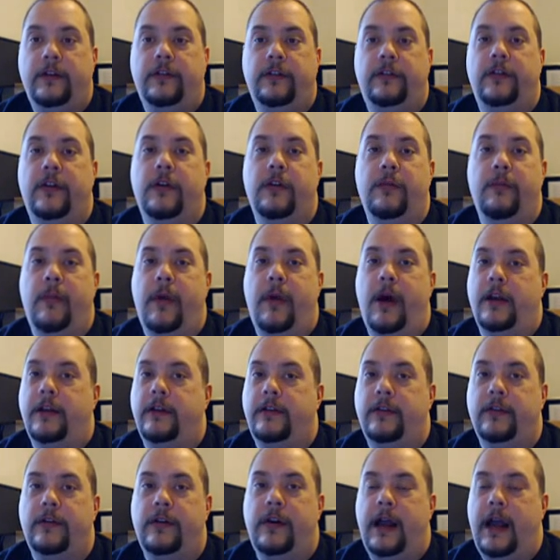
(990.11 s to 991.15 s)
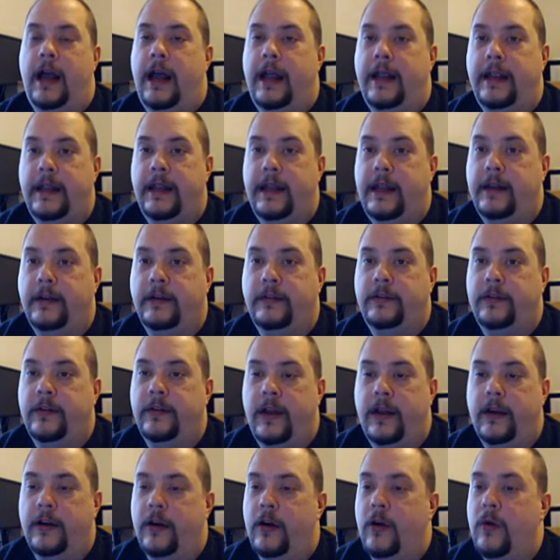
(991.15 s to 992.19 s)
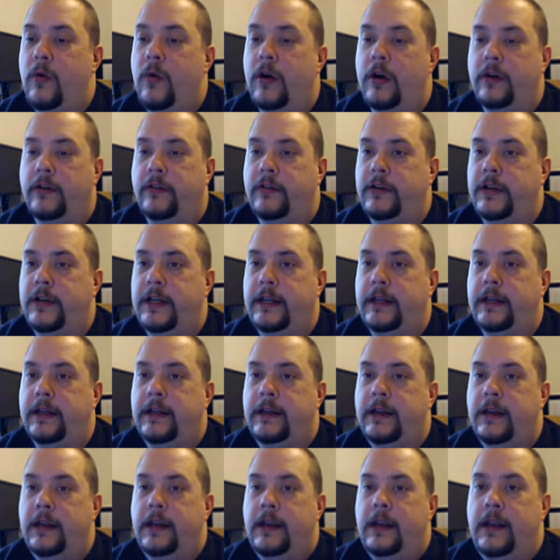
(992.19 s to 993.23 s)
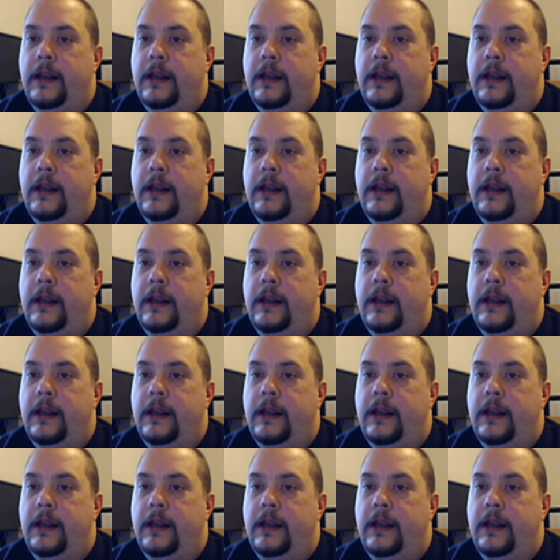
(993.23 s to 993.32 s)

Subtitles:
Just go to monitorix.org